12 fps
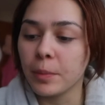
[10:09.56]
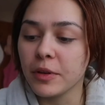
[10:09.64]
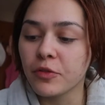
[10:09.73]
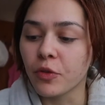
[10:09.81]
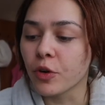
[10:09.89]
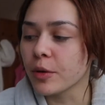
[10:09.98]

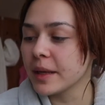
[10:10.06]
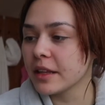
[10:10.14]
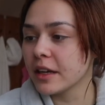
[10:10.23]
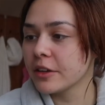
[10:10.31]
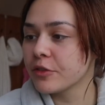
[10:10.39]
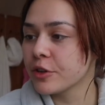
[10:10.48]
before
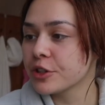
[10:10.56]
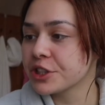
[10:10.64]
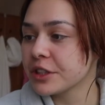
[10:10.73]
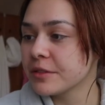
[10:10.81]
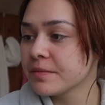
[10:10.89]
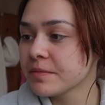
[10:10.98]
midnight
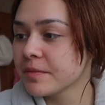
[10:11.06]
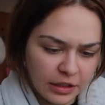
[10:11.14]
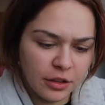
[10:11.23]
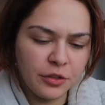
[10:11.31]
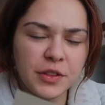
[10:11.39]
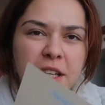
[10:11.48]
version. I don't
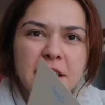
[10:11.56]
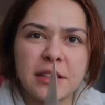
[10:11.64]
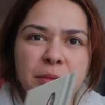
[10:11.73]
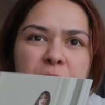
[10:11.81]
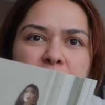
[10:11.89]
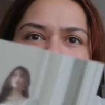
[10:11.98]
know if it's like
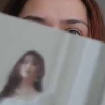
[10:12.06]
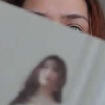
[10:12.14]
something with the